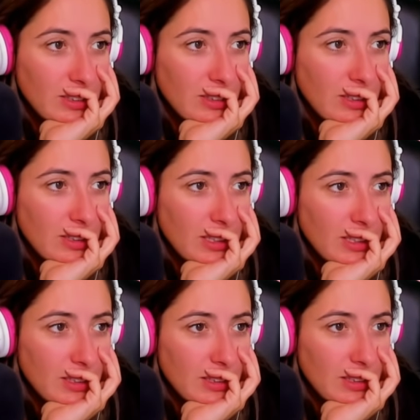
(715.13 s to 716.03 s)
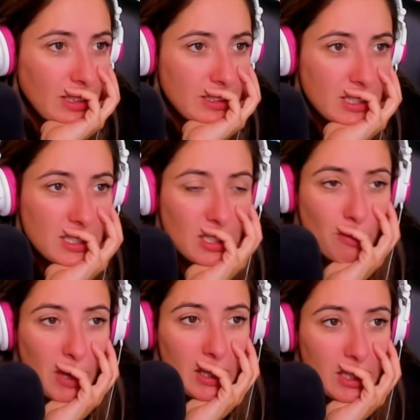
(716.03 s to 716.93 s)
It says they're
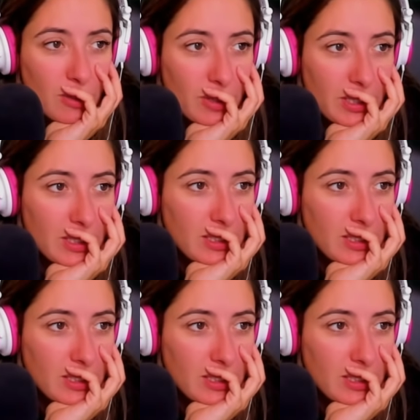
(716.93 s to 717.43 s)
Bollywood.